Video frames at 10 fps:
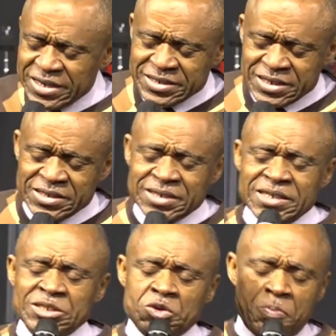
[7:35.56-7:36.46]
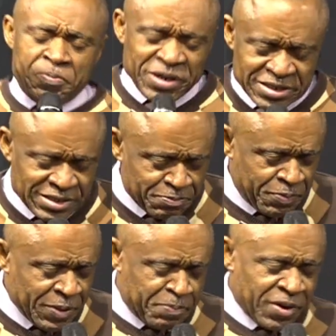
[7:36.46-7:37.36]
reason is to
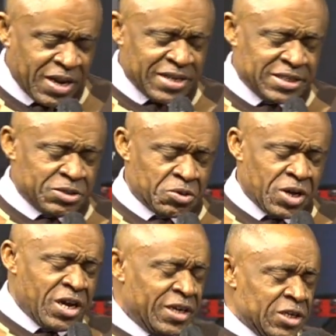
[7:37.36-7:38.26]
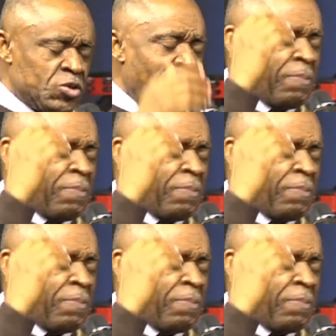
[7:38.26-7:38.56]
praise you, is to